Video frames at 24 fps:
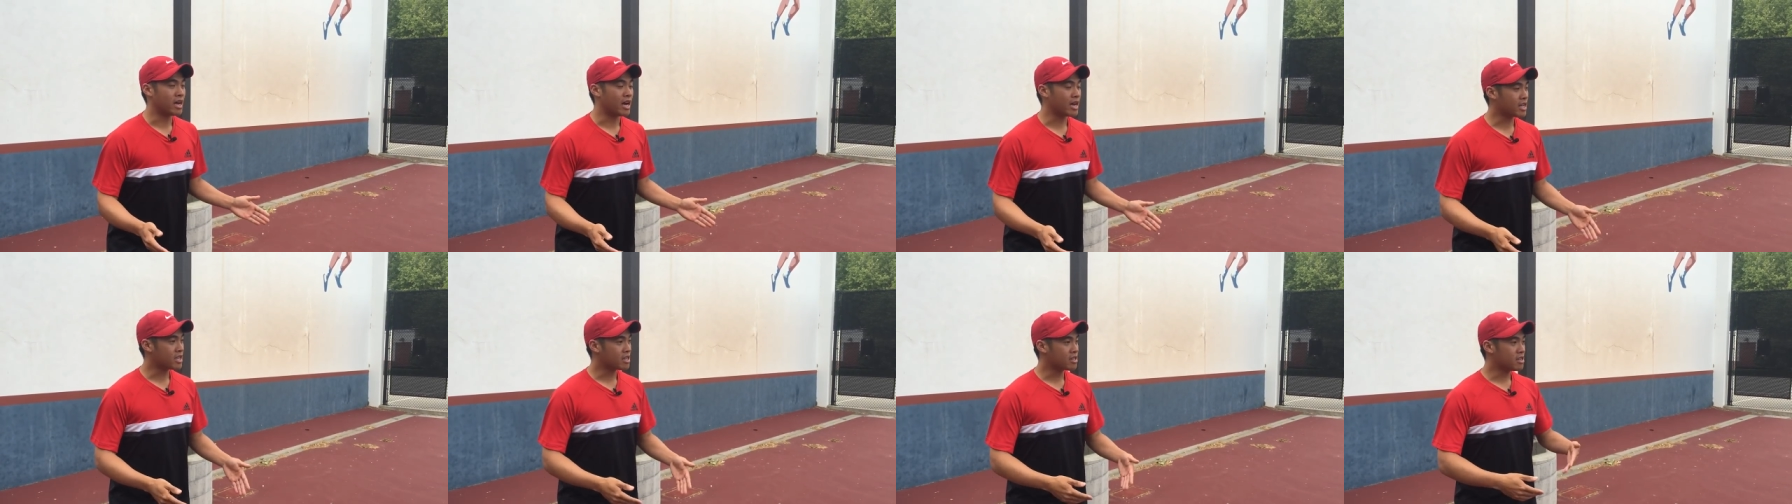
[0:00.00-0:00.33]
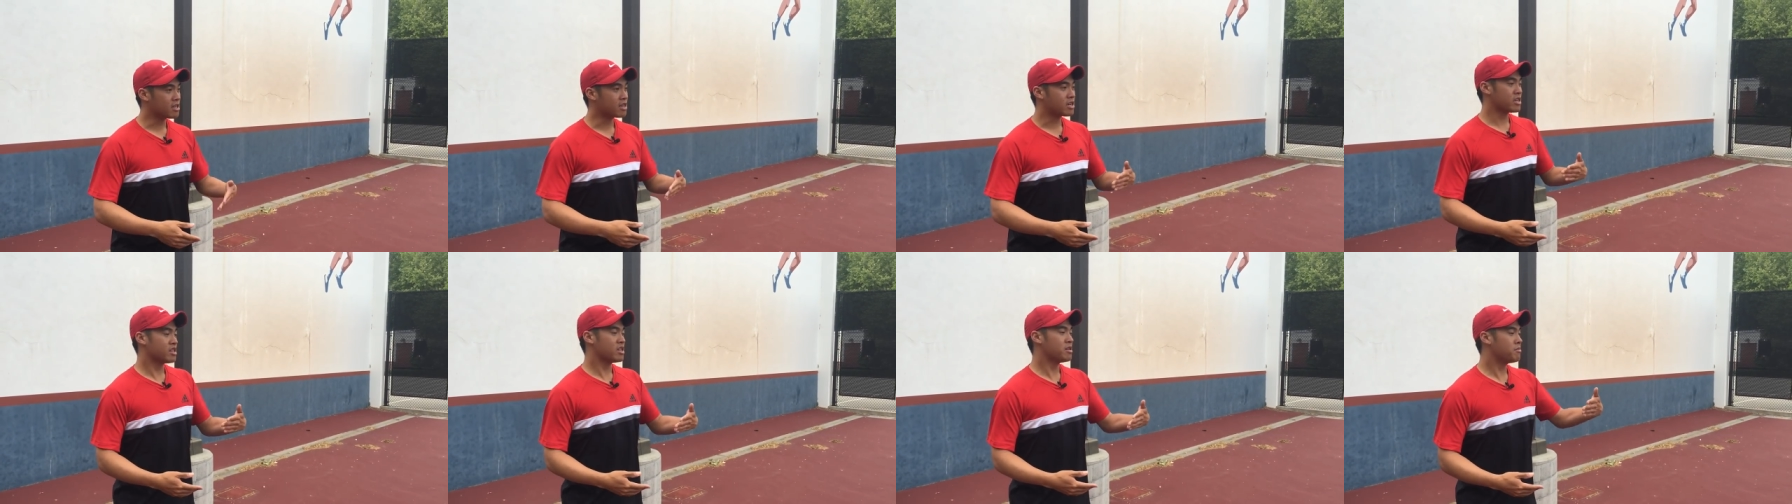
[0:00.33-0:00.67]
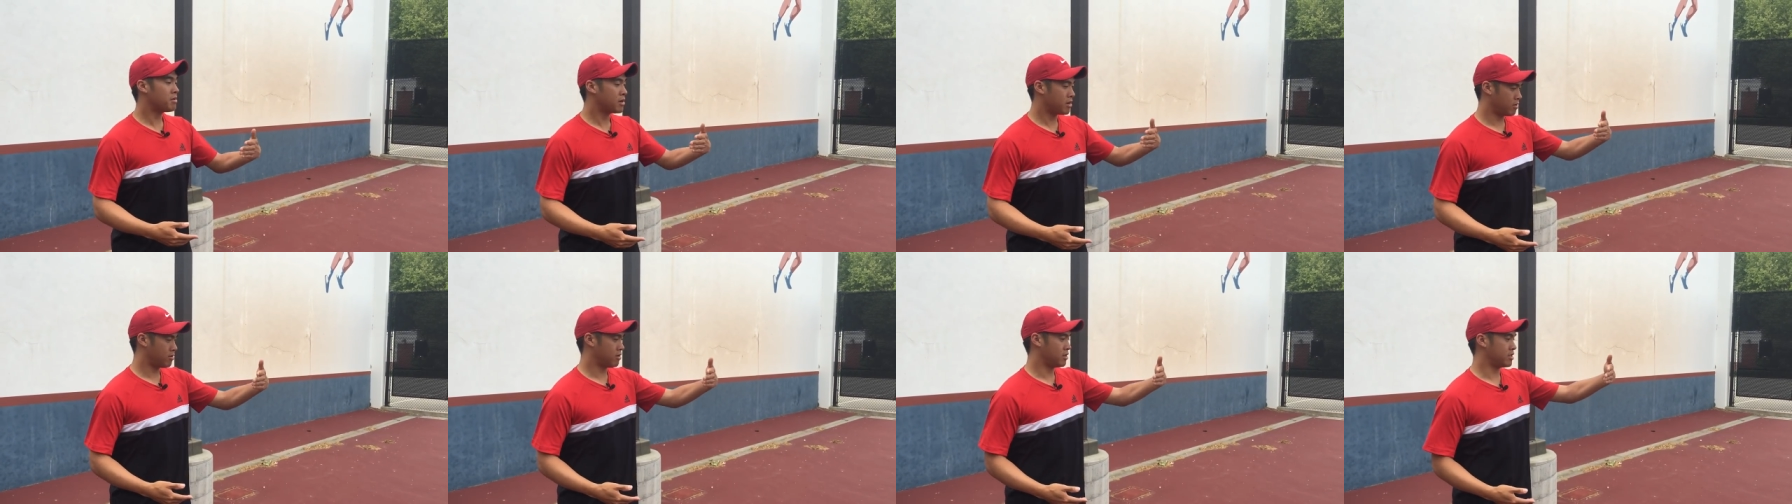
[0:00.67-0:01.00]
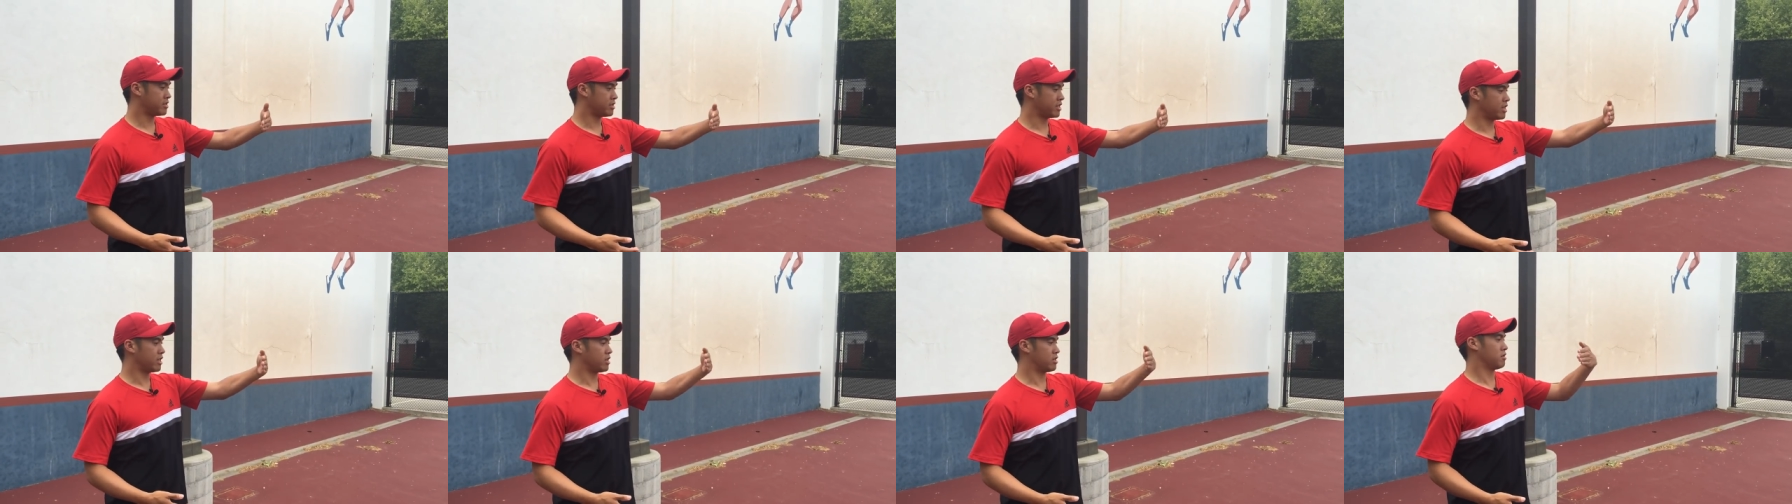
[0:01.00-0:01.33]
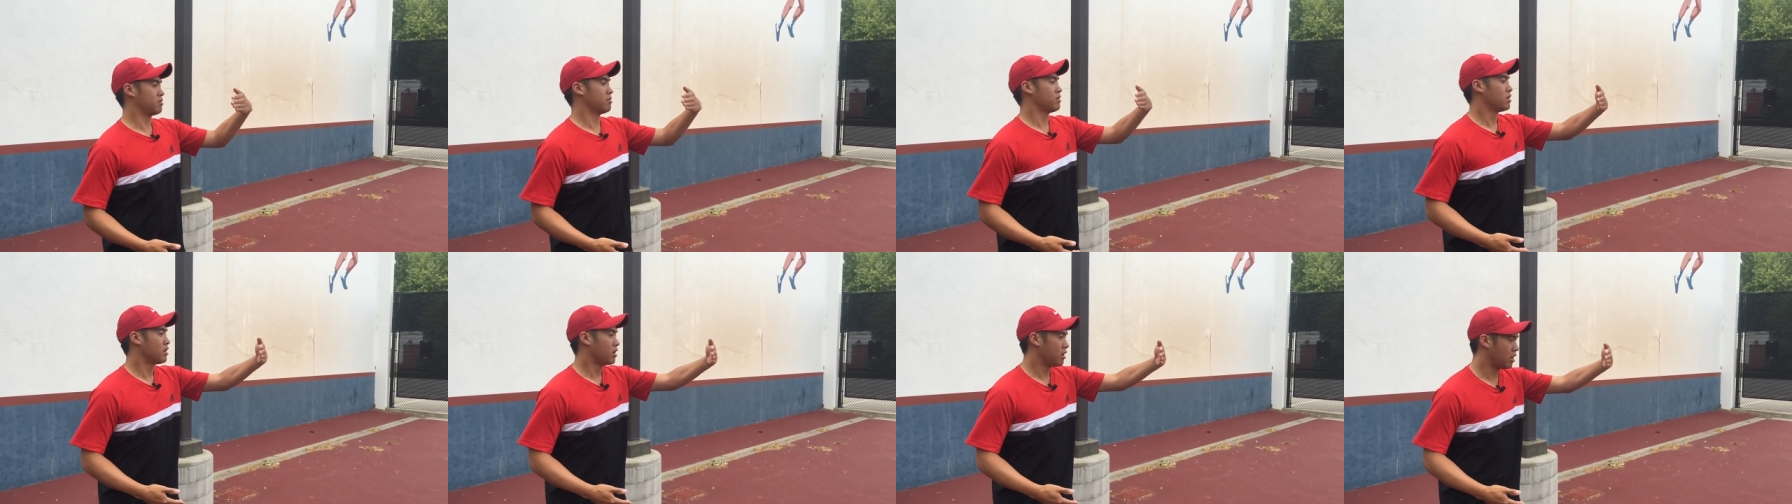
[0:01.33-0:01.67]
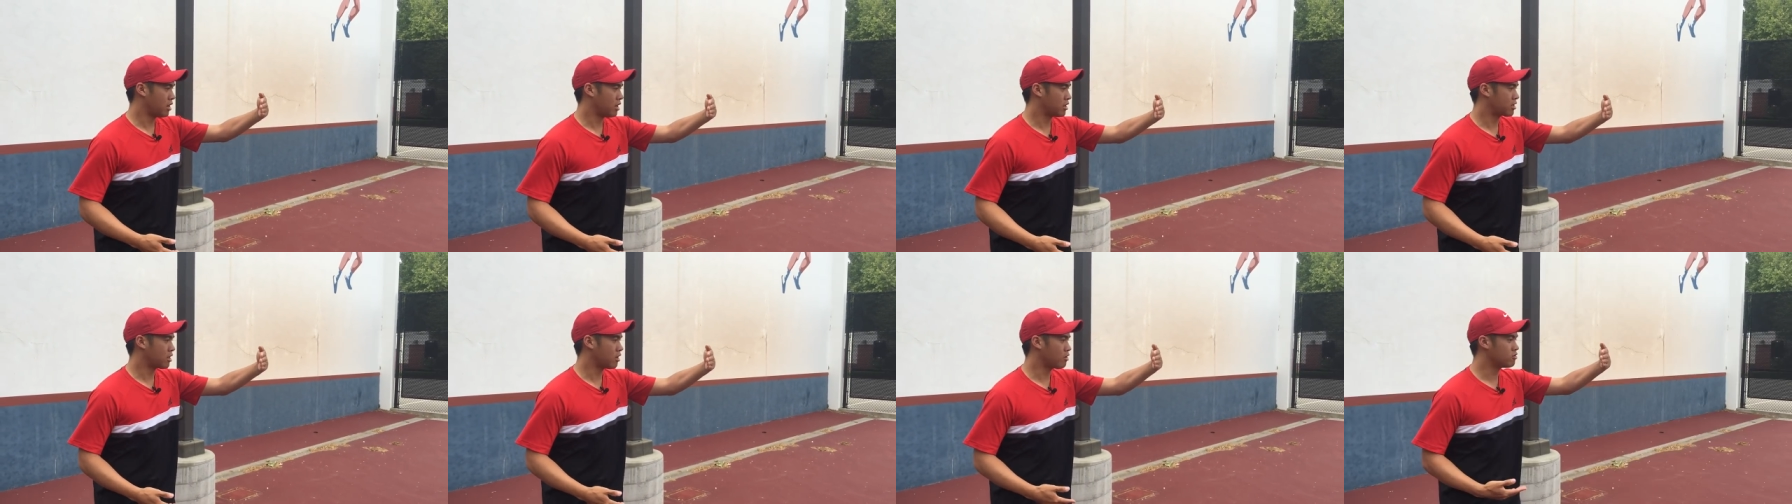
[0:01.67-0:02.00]
I can look in the mirror and say,
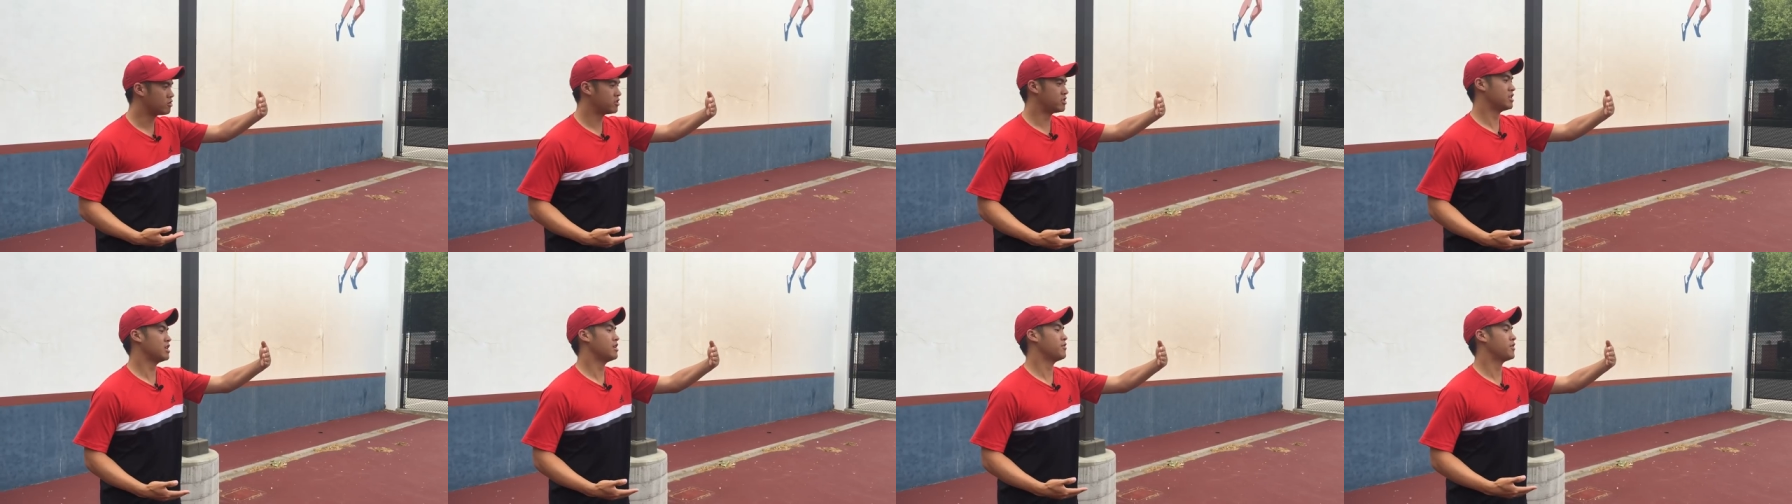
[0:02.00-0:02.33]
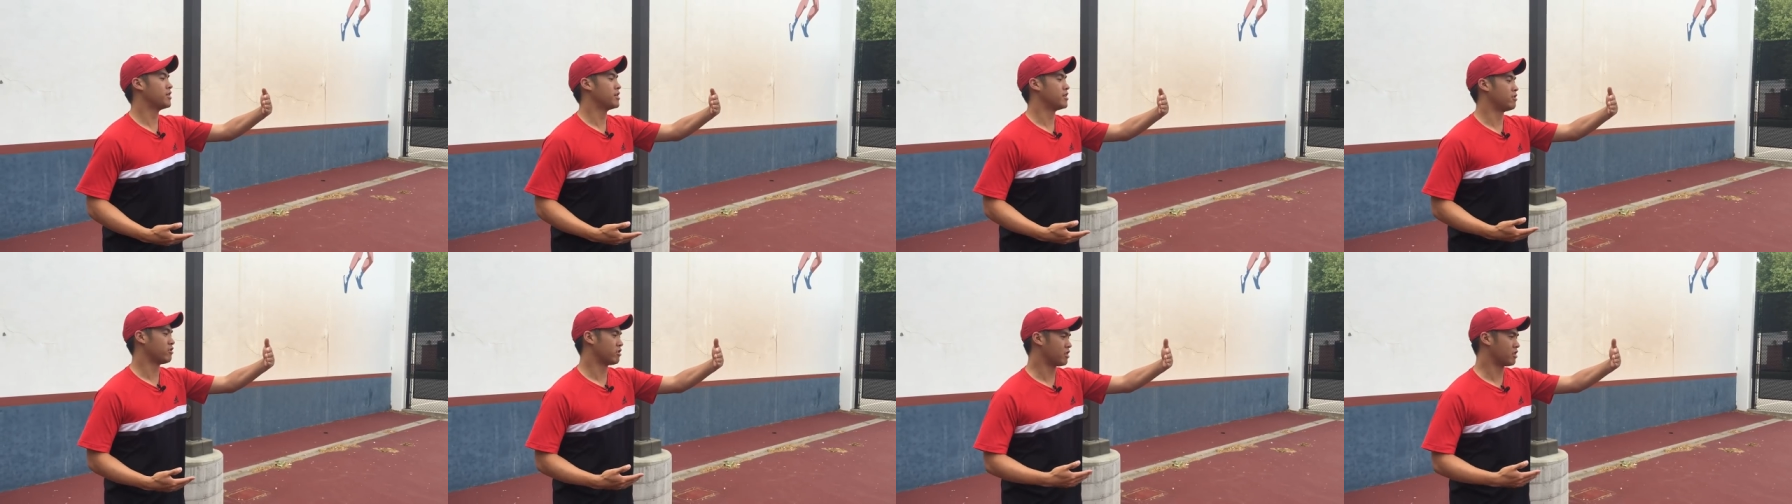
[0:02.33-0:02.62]
Coach Steven,